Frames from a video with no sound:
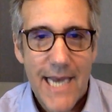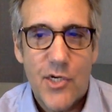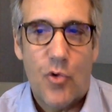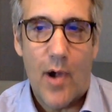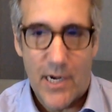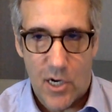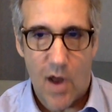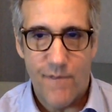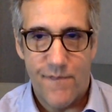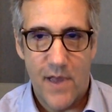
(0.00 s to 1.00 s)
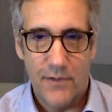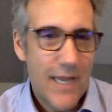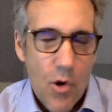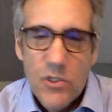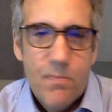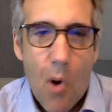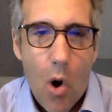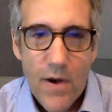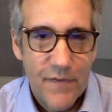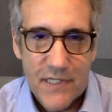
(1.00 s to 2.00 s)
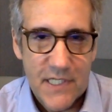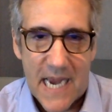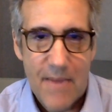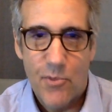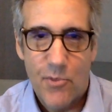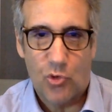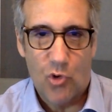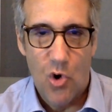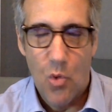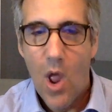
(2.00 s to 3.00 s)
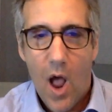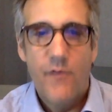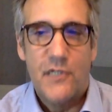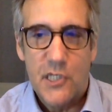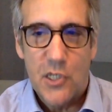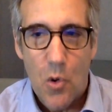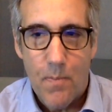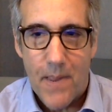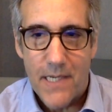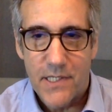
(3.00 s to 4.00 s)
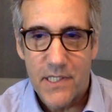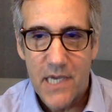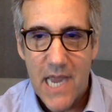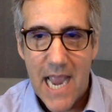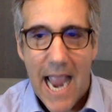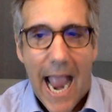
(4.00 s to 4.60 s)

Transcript: It's Greg Gutfeld, who's part of the same crew of stupids.